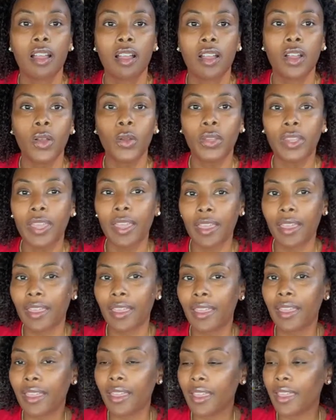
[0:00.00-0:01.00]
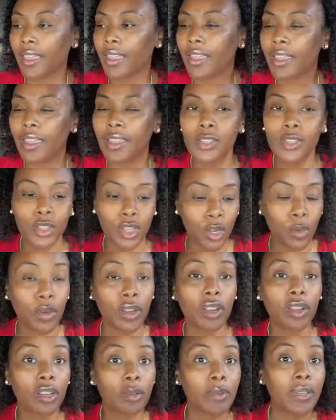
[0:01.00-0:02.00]
Okay, today we're
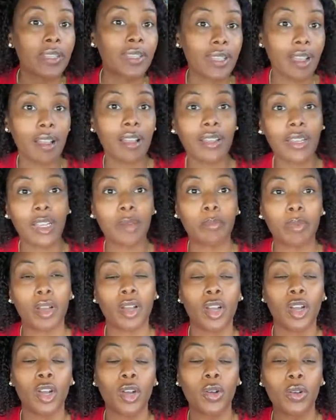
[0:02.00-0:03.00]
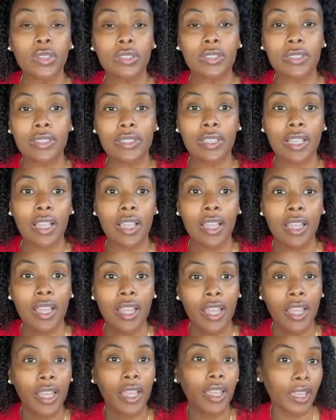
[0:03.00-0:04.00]
going to be talking about
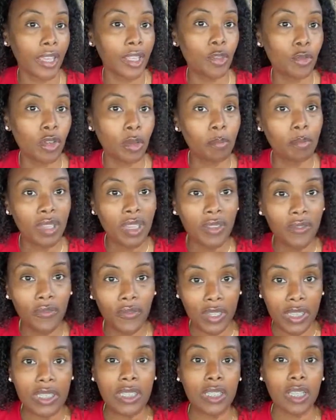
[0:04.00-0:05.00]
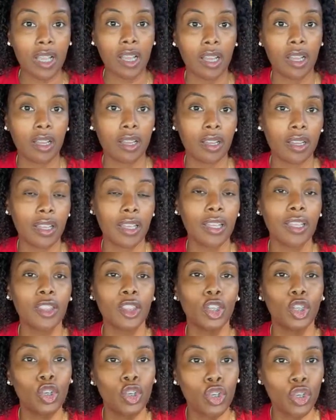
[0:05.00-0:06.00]
H-1B visa
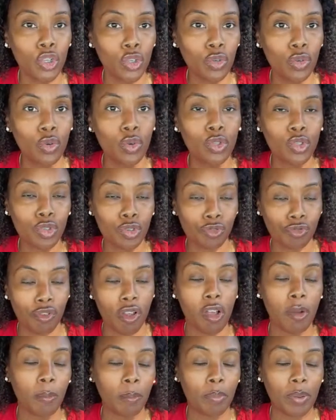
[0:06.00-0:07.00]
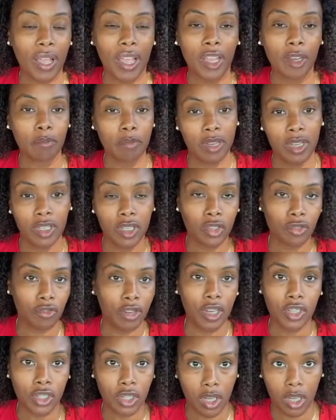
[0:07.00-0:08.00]
in the new Trump
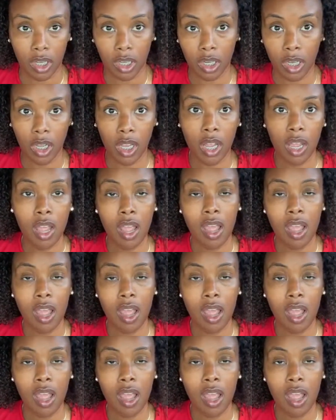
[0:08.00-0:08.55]
administration.